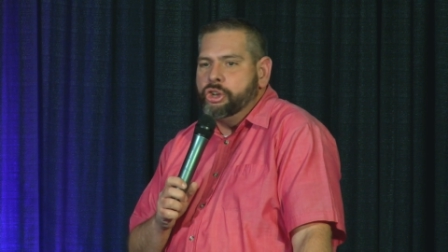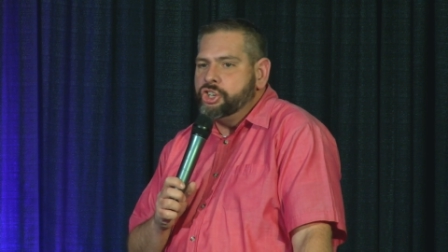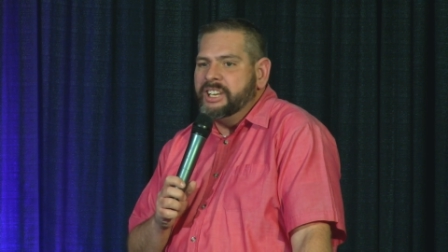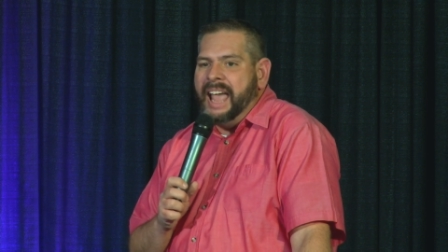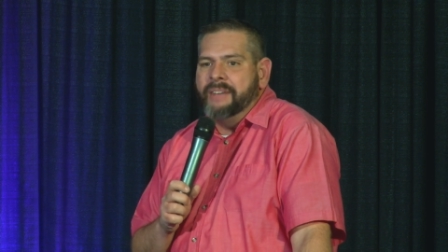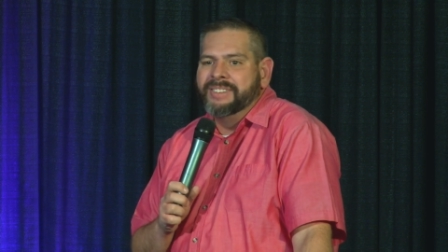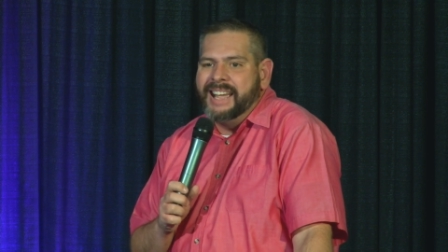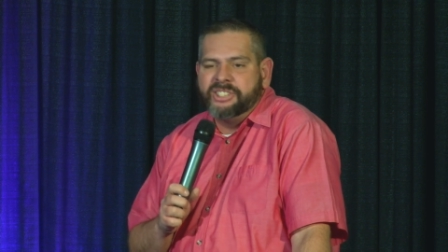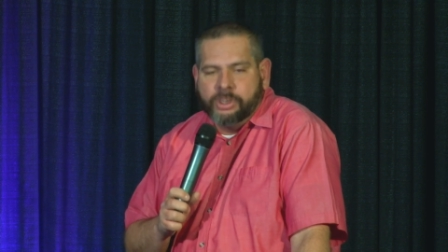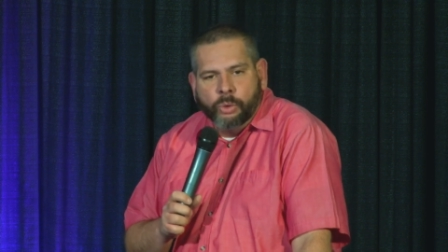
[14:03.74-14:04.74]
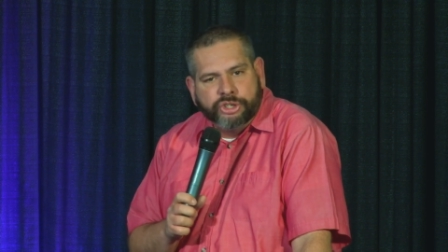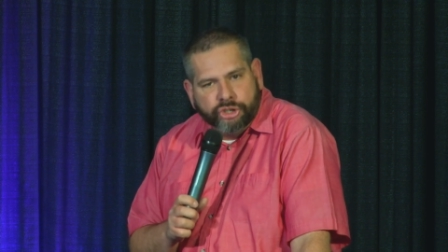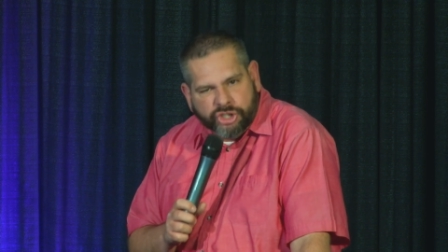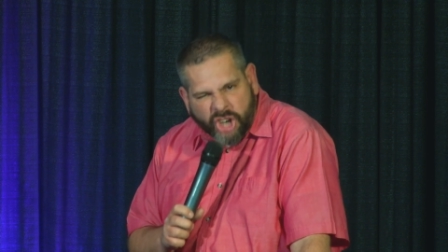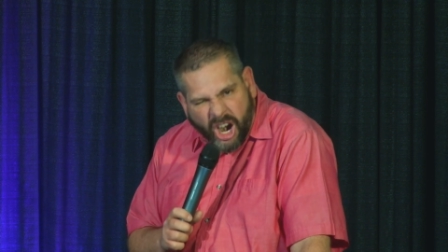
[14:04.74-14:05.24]
you usually have less than
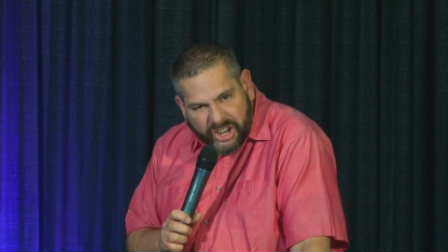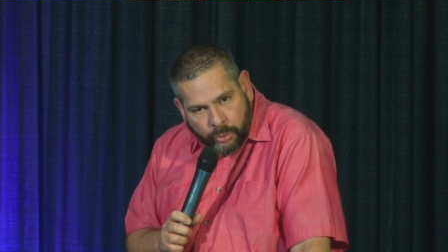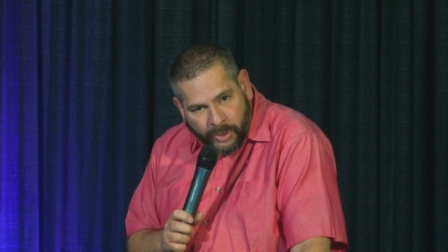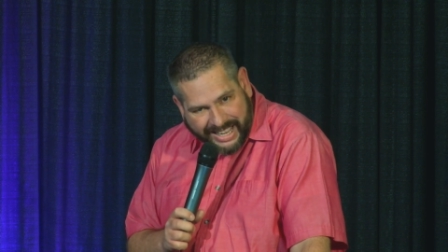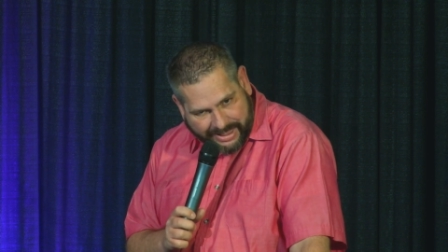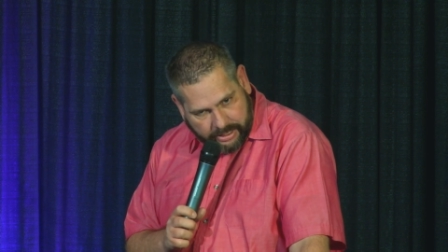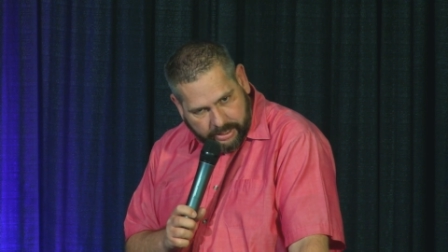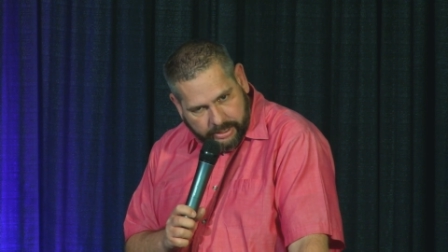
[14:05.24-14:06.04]
what you started with